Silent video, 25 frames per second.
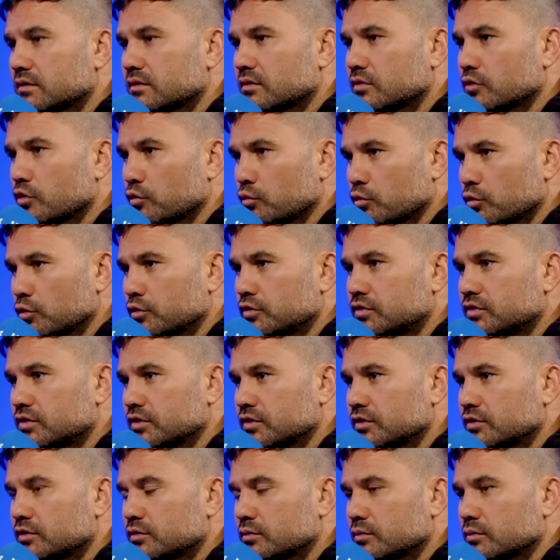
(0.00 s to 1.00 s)
the
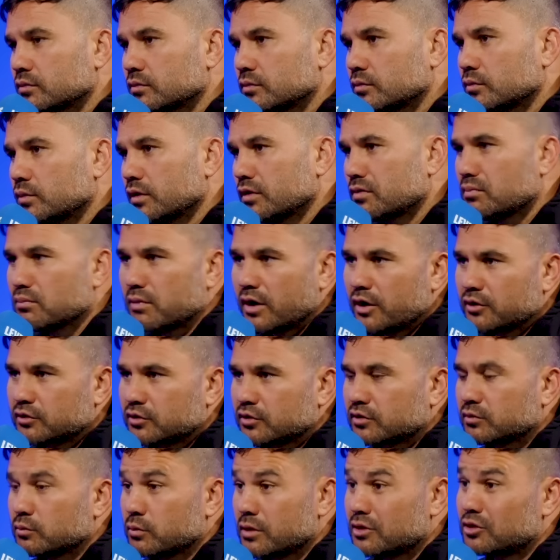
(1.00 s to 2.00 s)
Roosters with
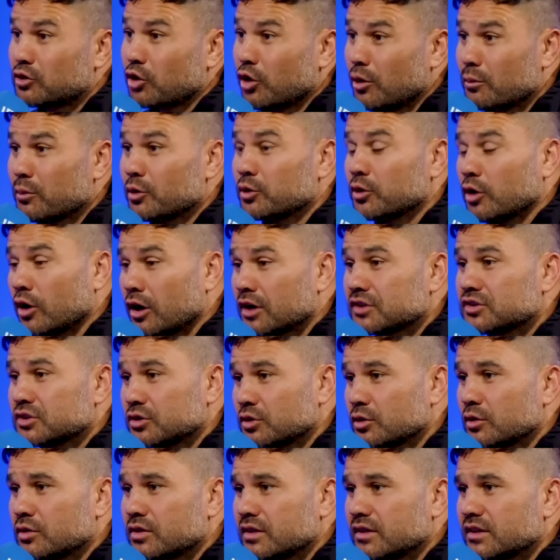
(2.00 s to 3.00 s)
Tom
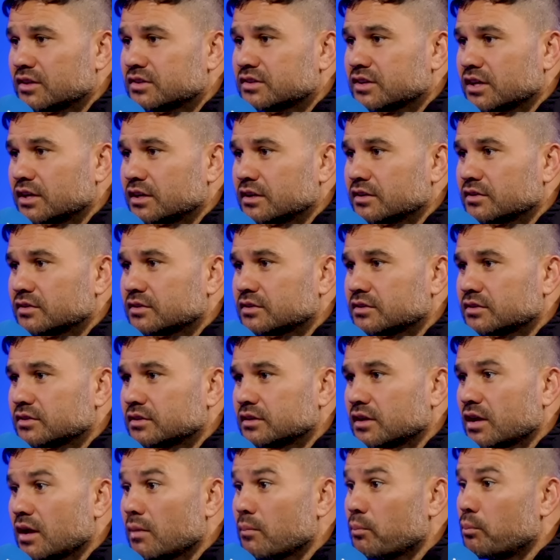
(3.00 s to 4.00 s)
Eisenhuth in the centres?
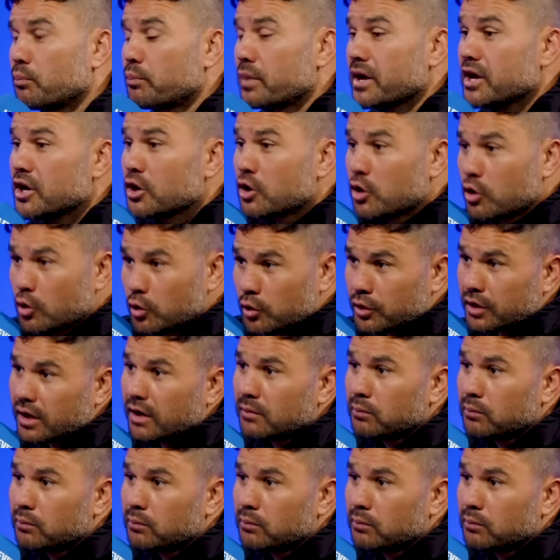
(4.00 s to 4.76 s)
Piakuta